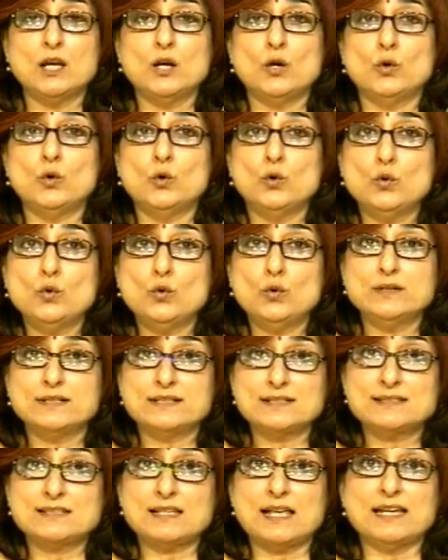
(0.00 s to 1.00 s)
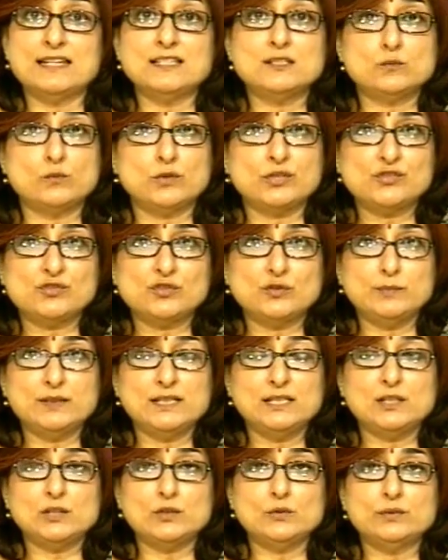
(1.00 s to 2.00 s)
who decides what should
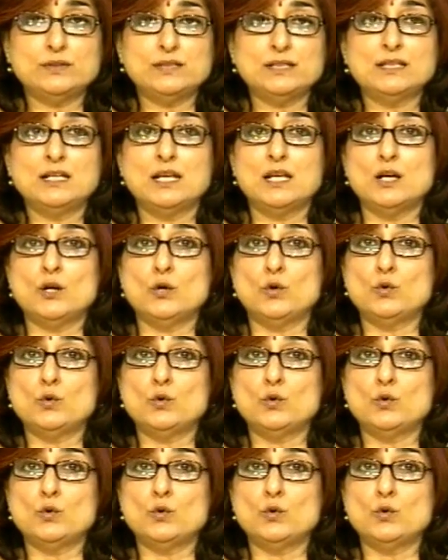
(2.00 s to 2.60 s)
be included,